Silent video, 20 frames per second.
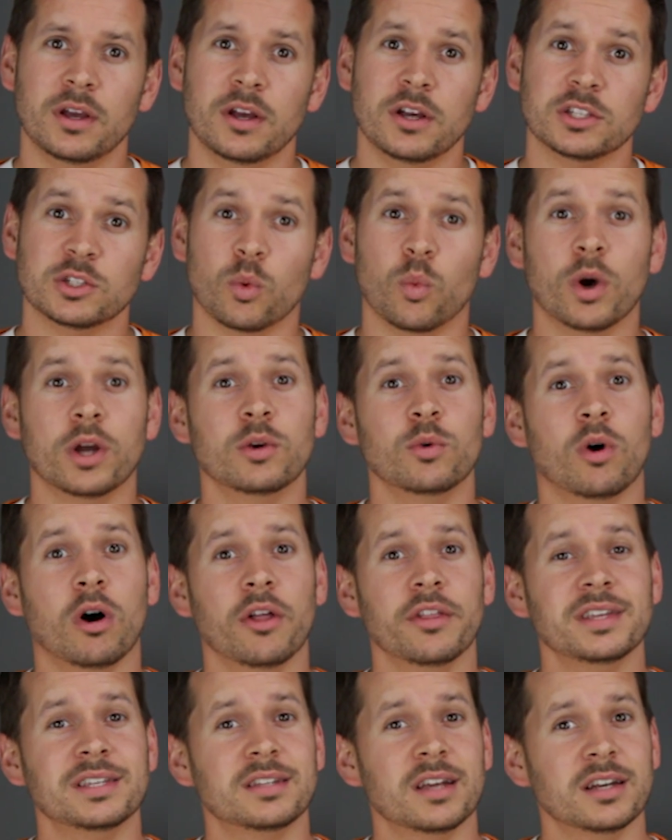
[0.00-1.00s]
So what do all
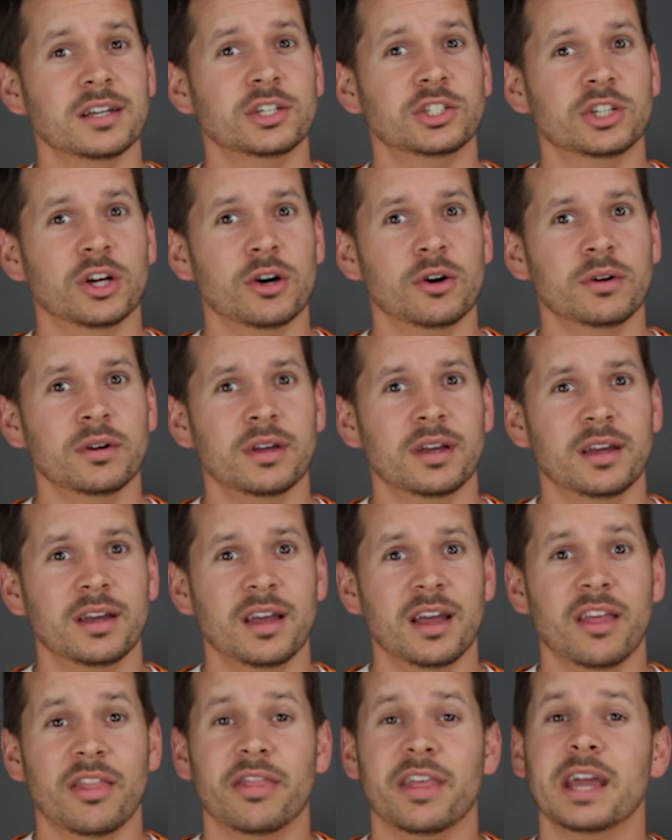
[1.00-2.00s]
these studies show?
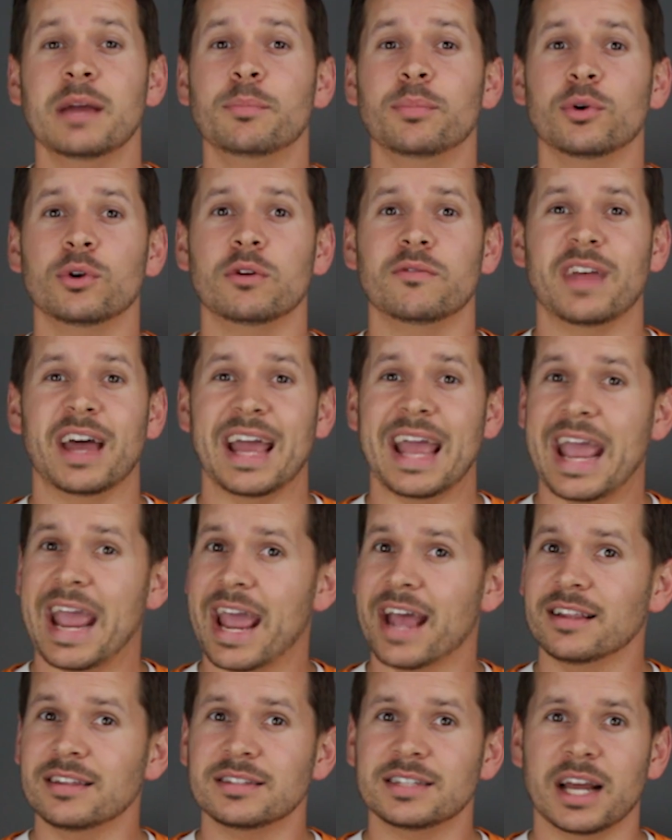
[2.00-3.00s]
They prove that
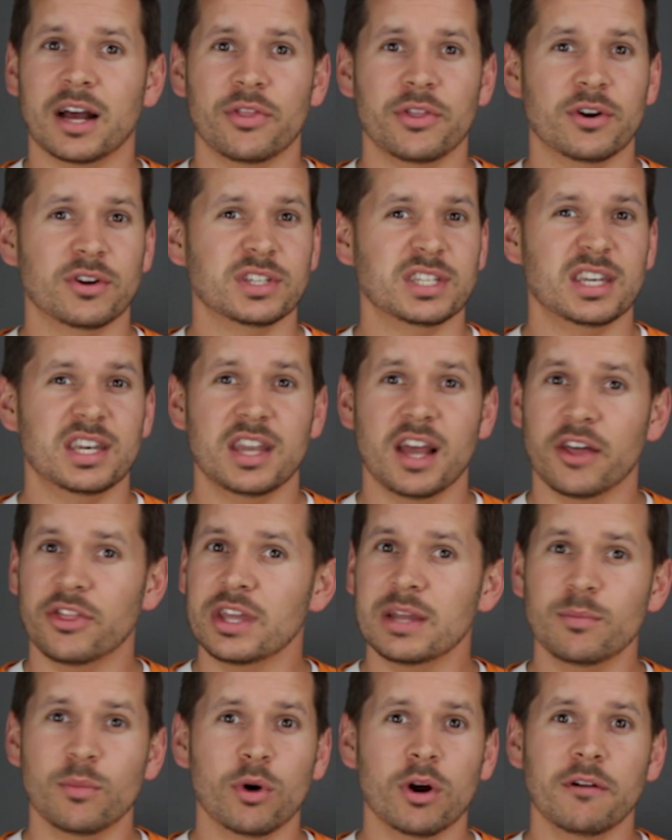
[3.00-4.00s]
hands down there is
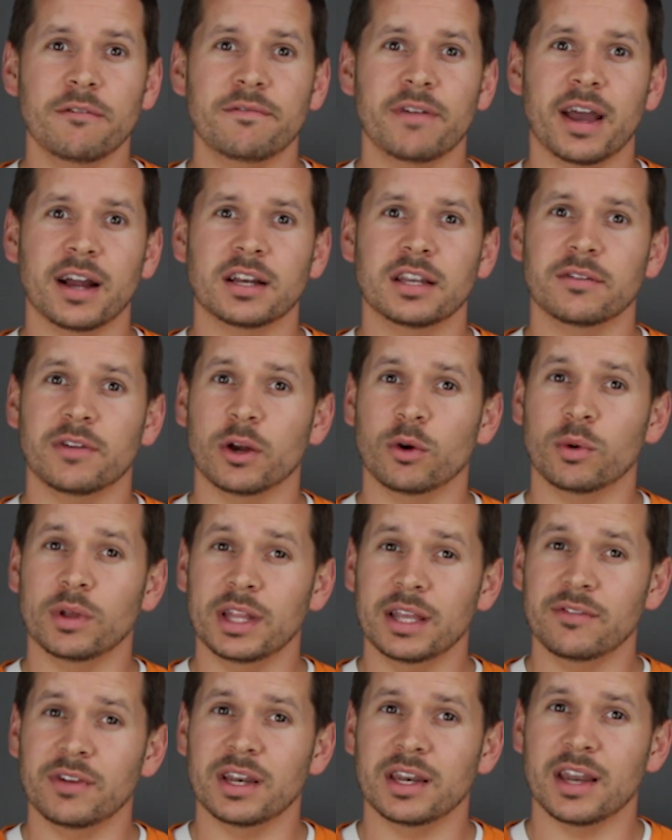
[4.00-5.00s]
nothing more effective at
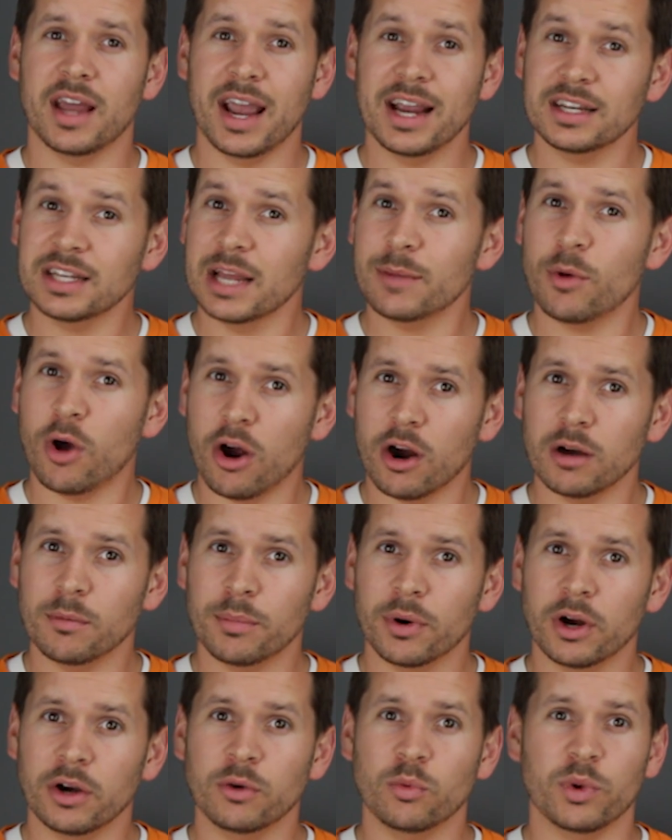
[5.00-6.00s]
relieving nighttime
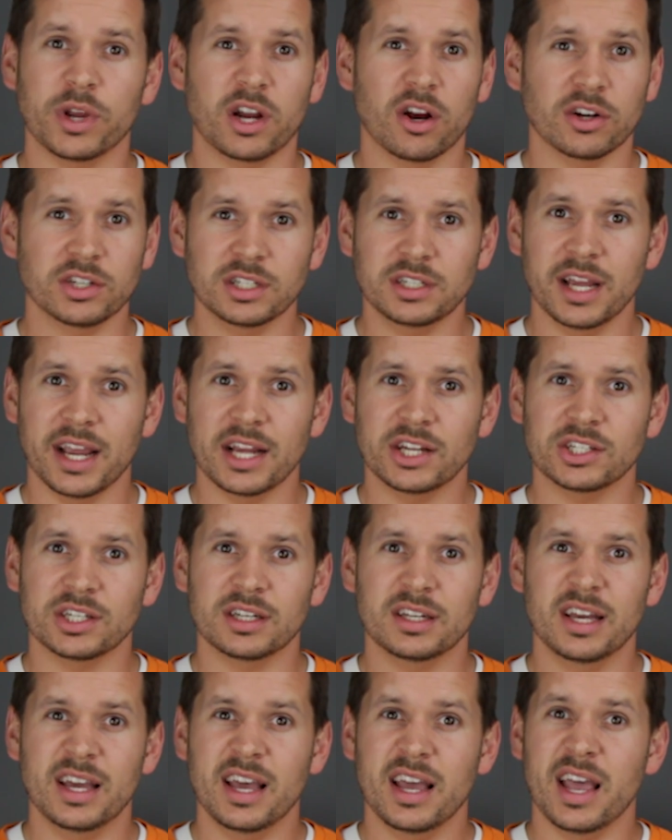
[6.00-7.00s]
heartburn,
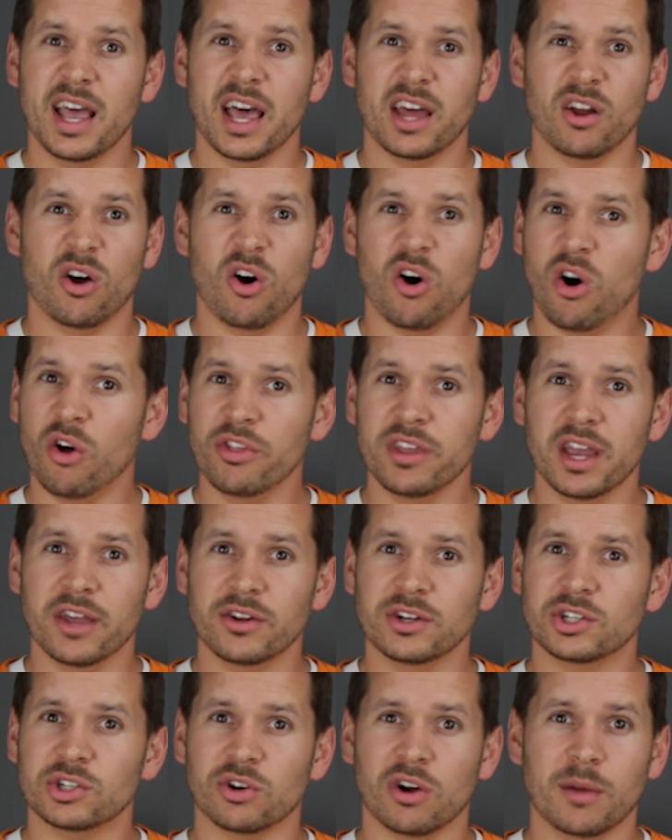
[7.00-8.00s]
regurgitation, and all the
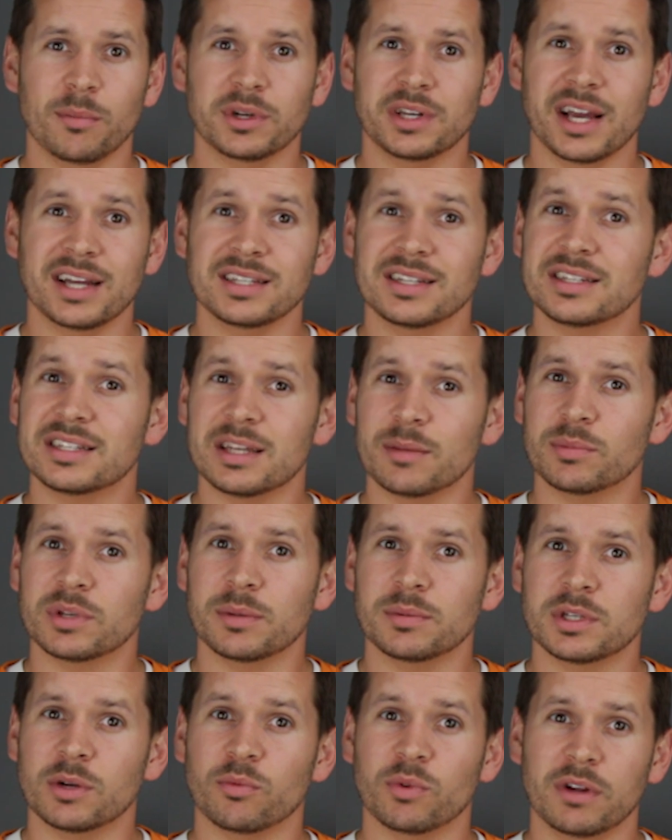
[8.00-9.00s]
other traumatizing
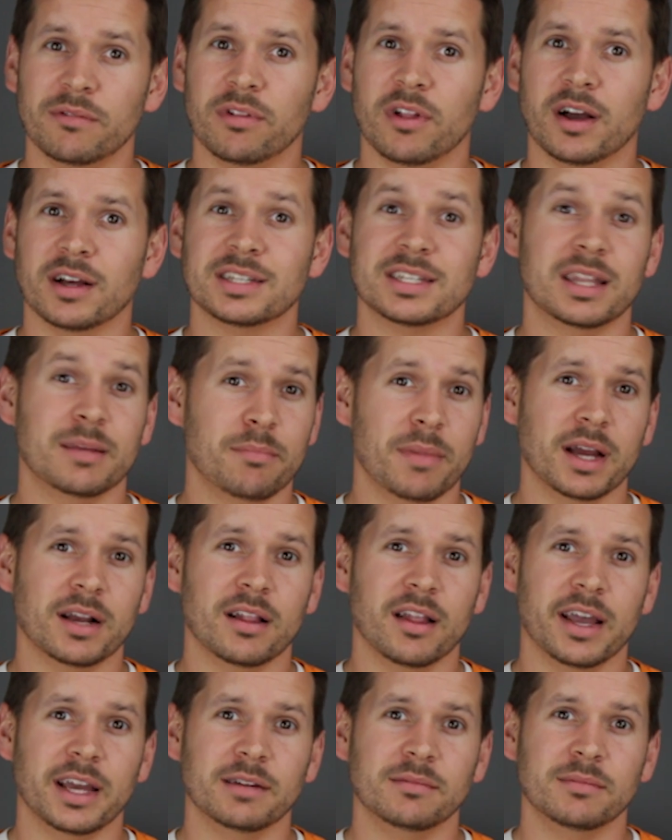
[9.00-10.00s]
symptoms of reflux than
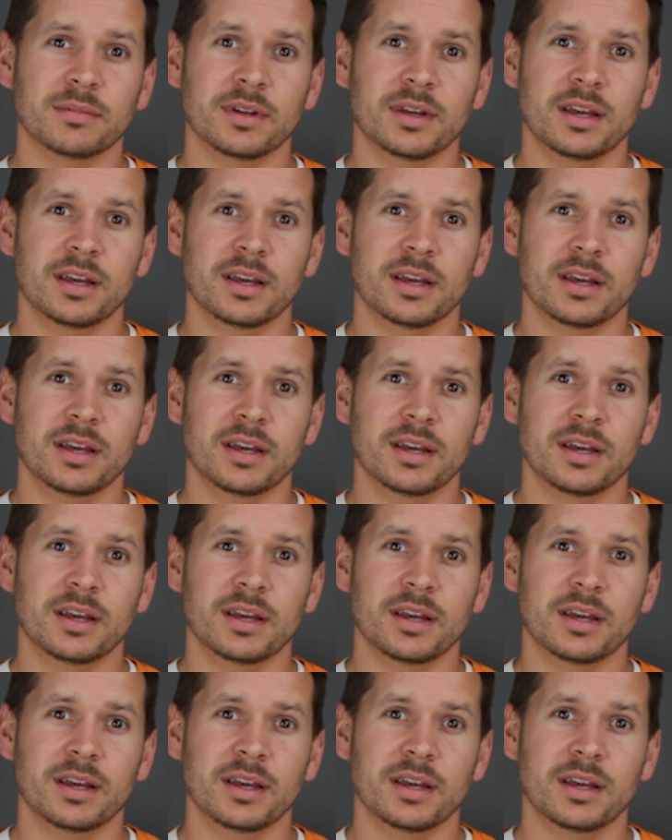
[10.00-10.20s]
MedCline.